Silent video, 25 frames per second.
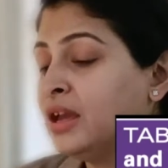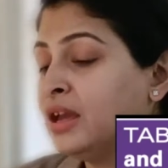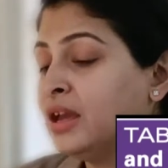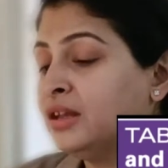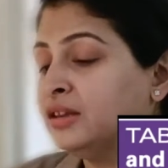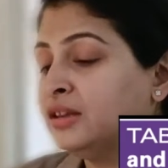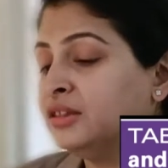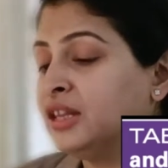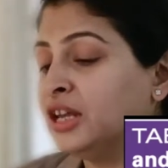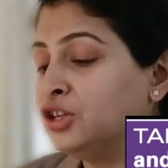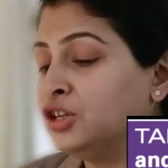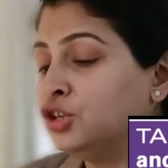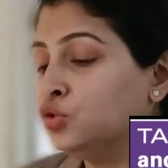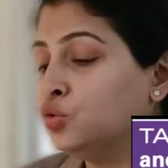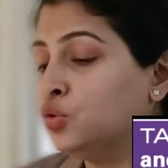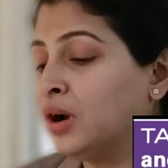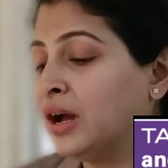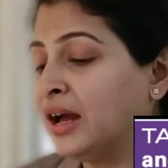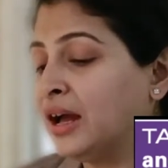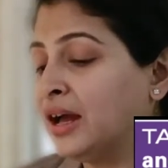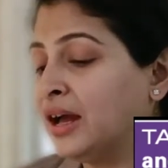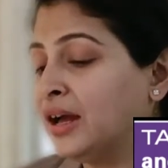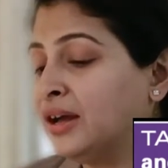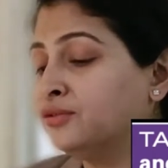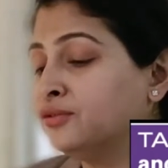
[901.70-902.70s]
Then you
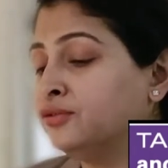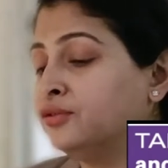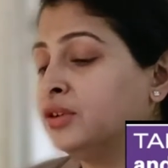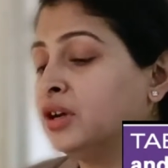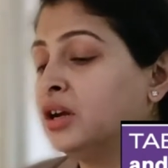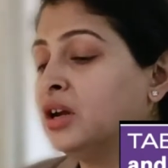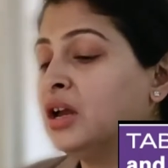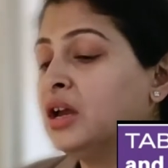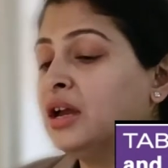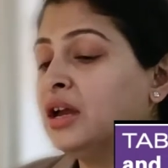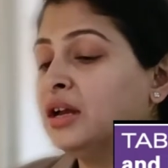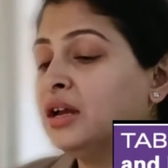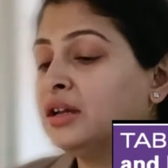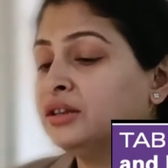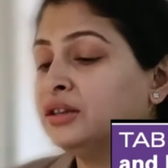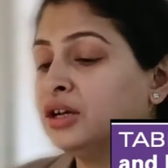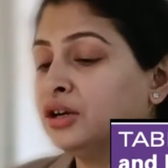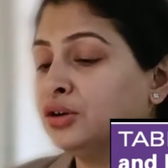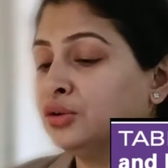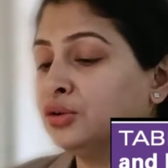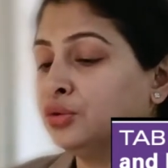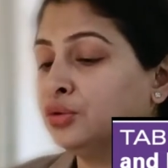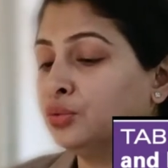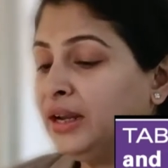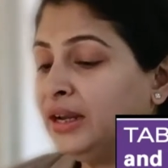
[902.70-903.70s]
have the
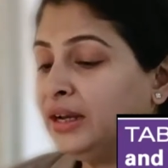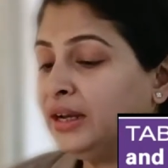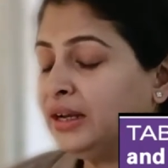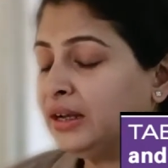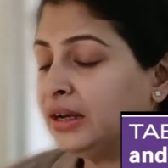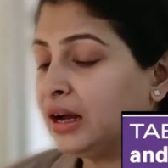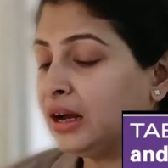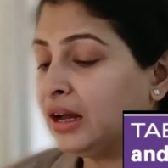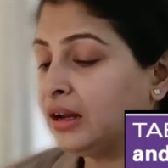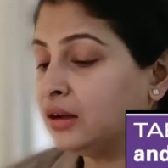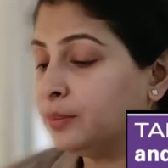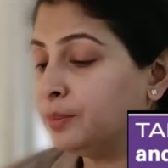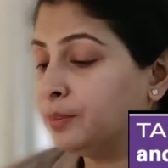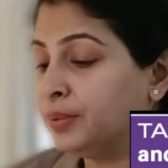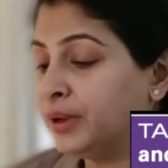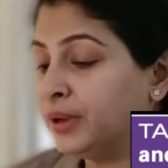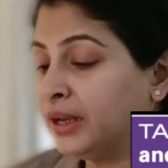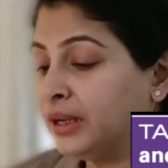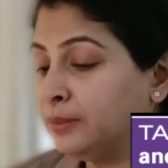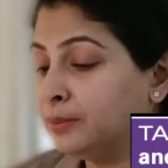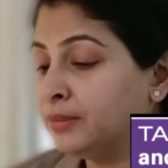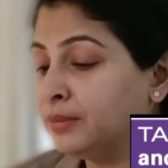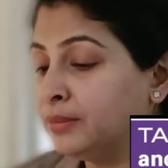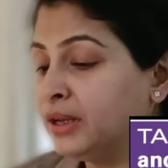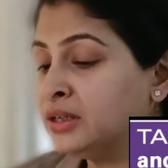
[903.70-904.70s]
green color
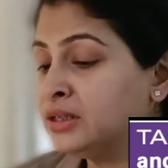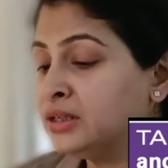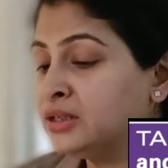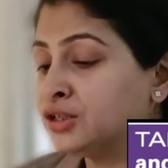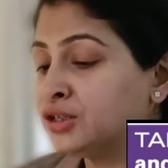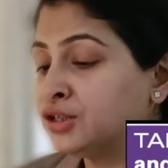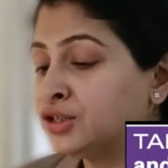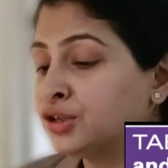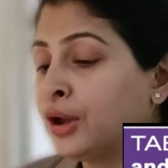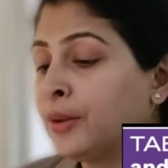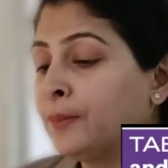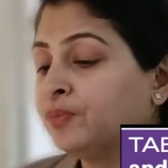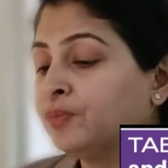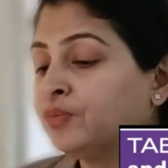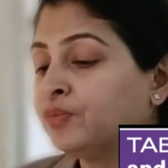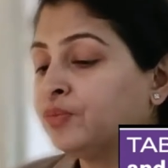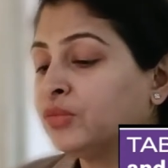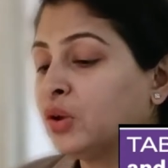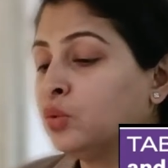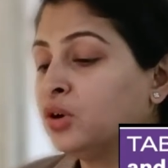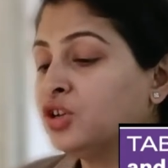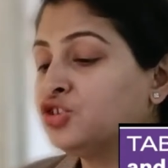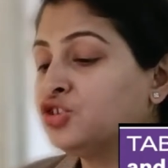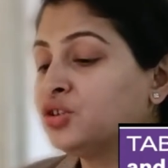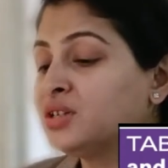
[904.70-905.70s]
pigment,
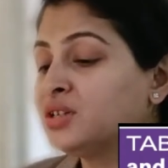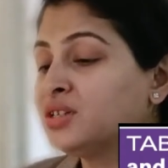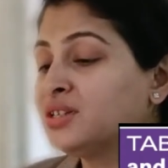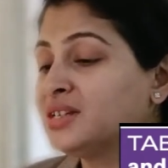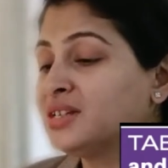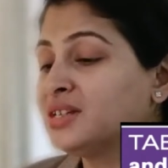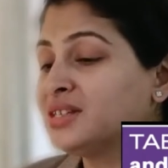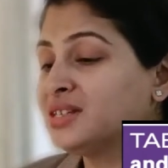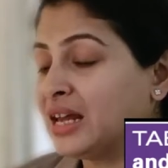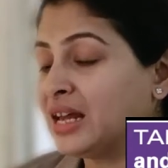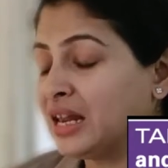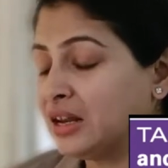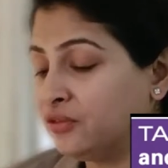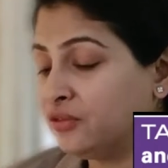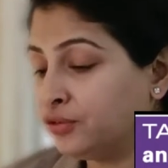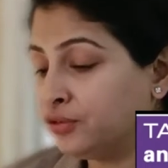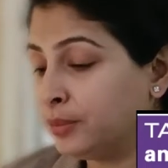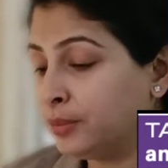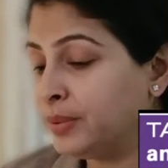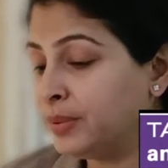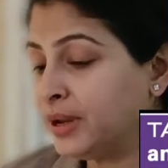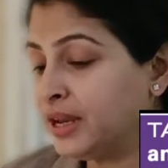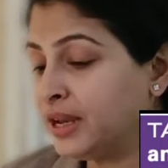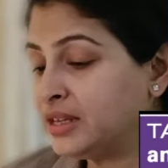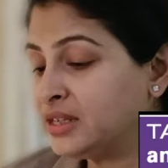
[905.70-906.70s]
which is a sulfur
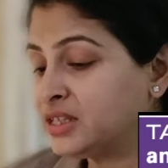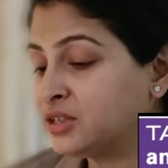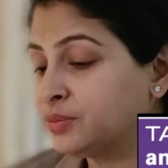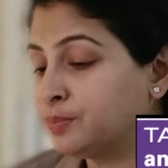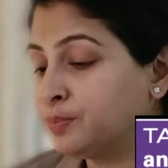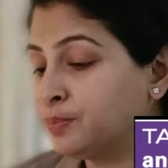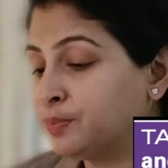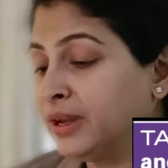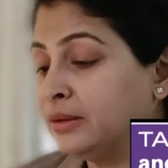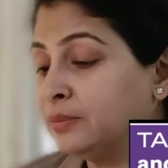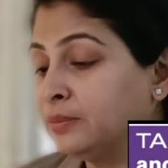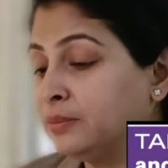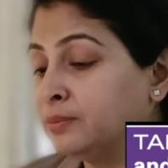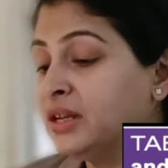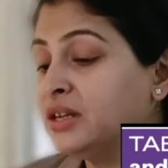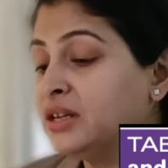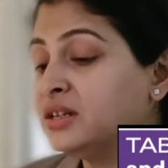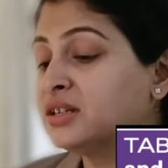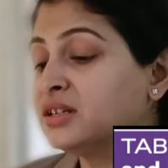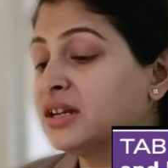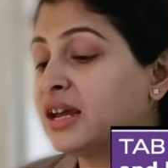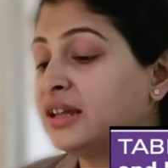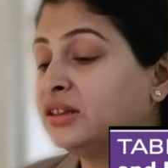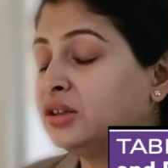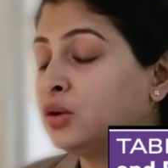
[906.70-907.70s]
based pigment,
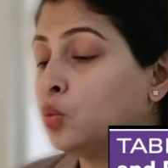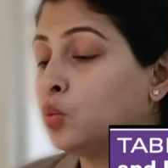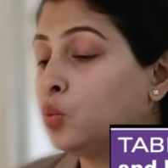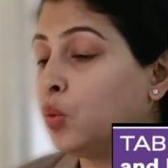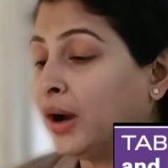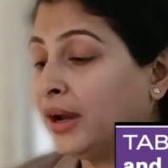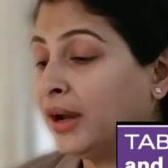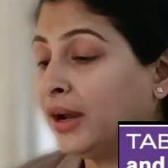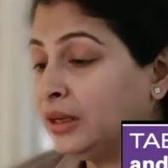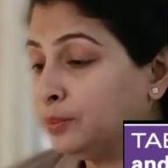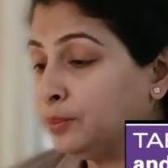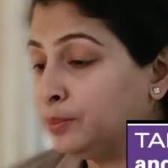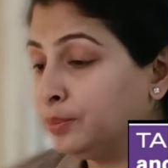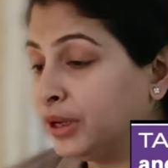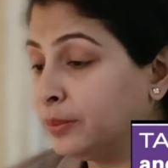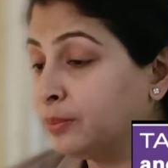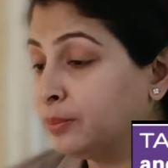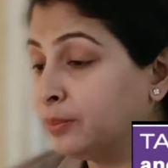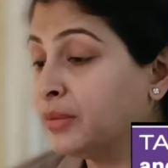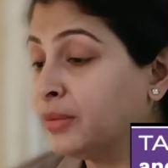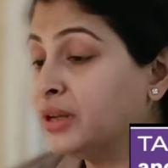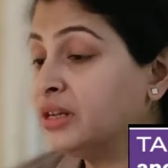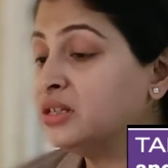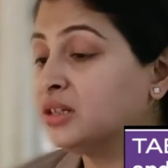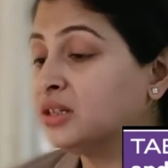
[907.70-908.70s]
and the white
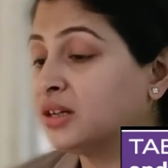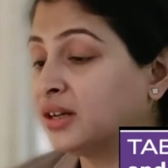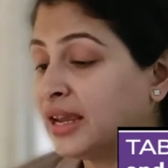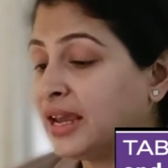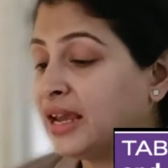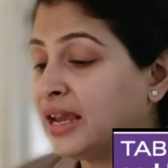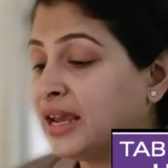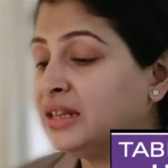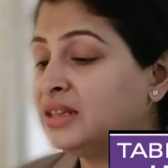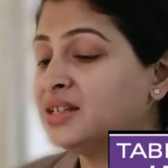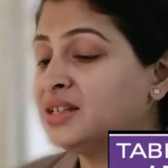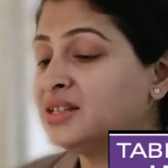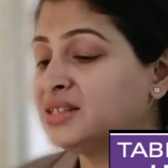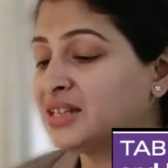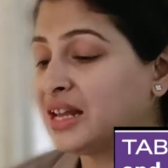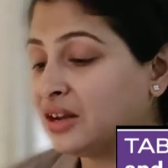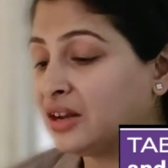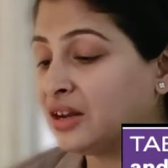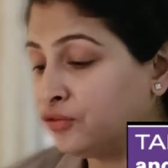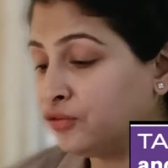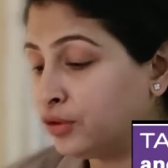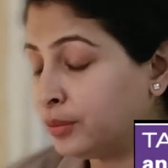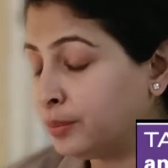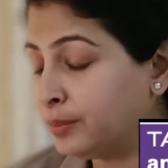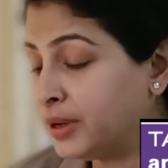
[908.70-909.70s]
pigment, again the
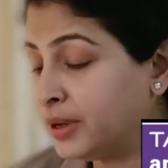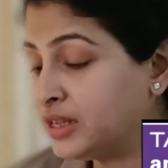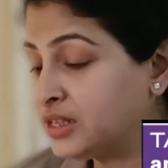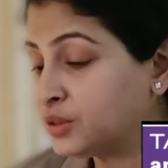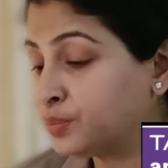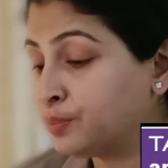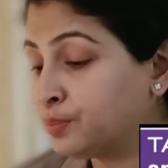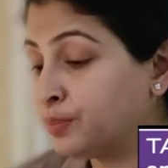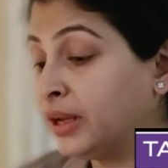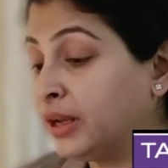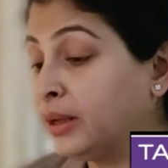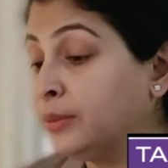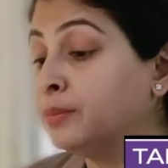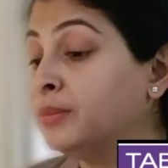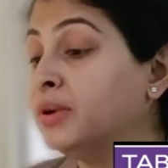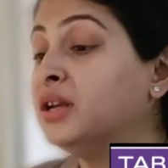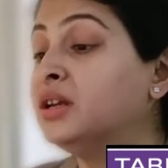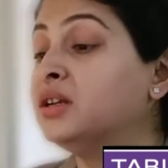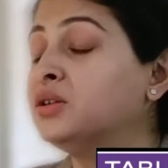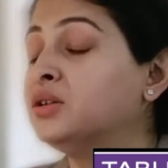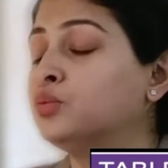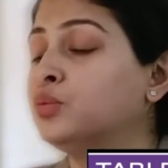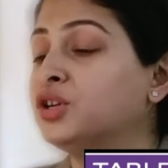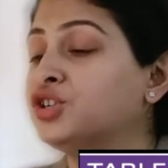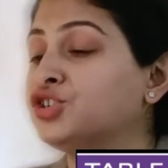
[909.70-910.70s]
sulfur based
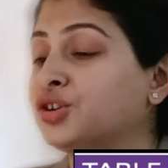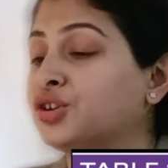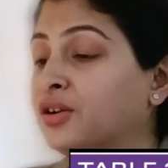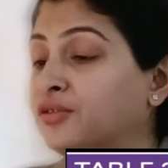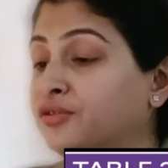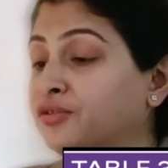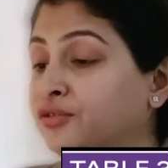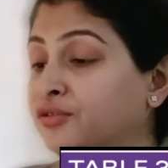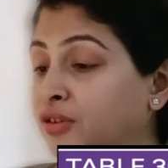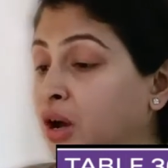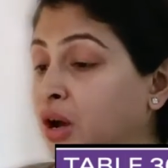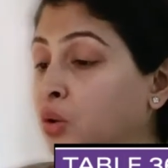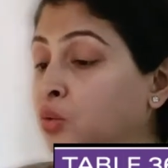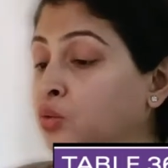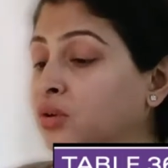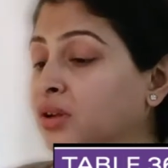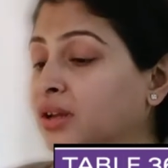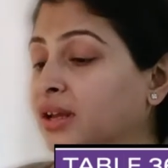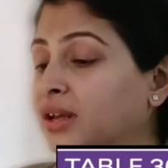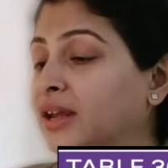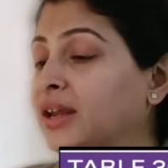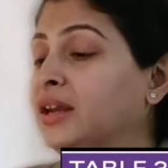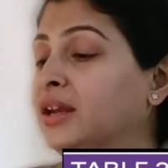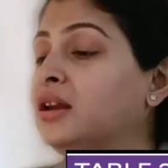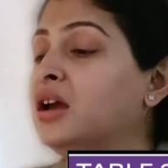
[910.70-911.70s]
pigment, which are found
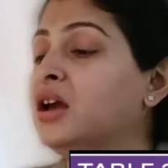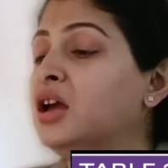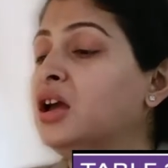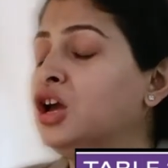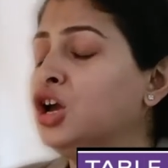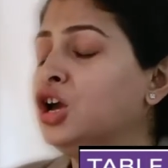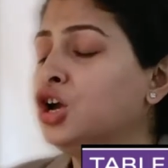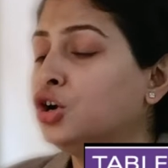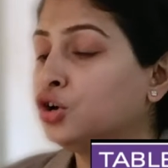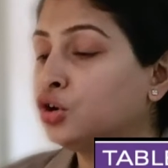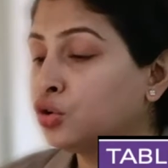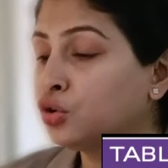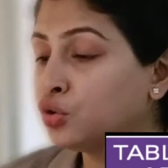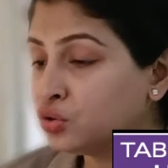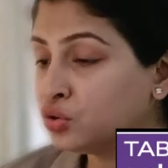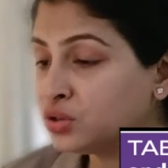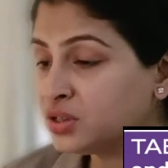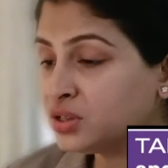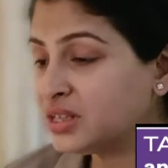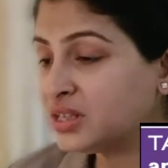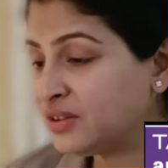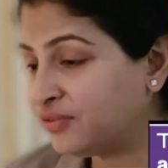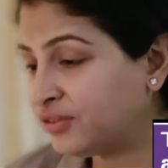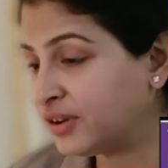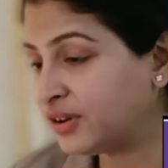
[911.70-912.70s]
in
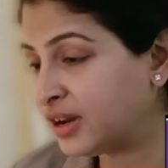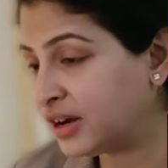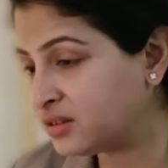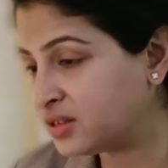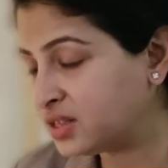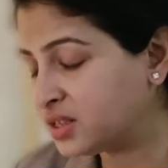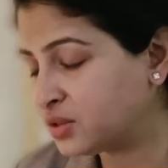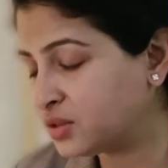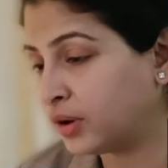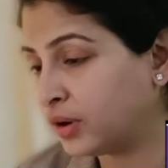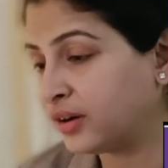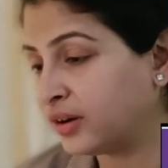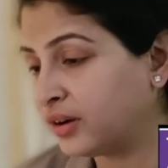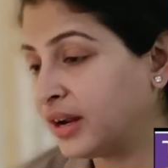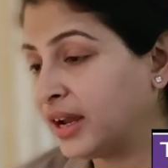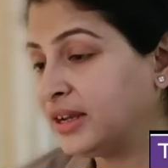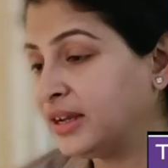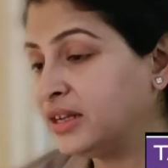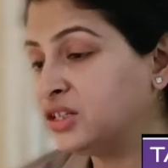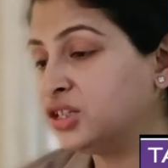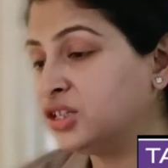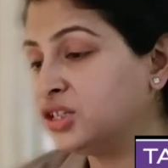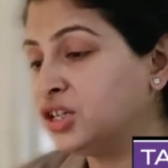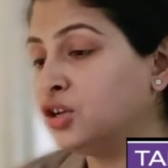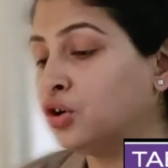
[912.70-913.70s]
cruciferous
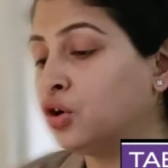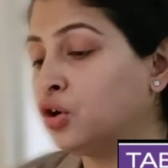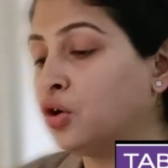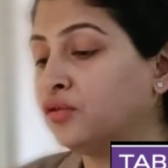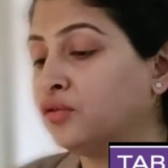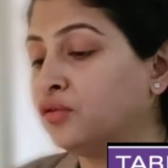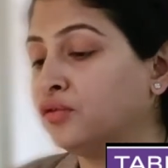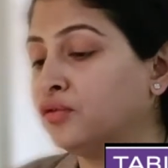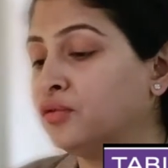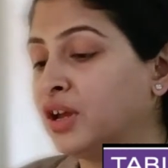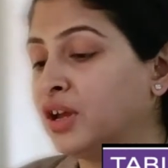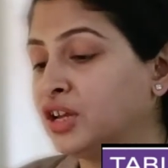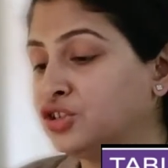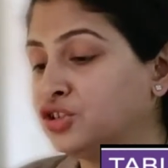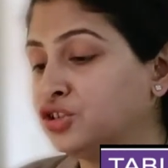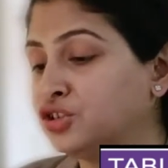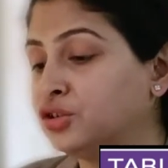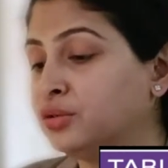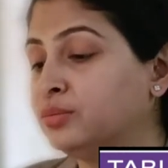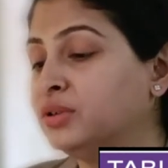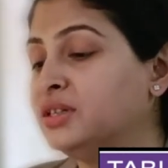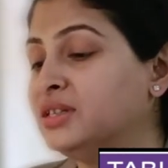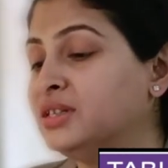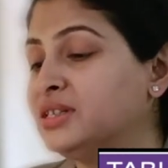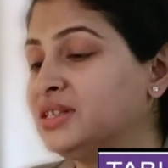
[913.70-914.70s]
variety of
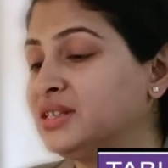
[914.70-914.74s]
vegetables,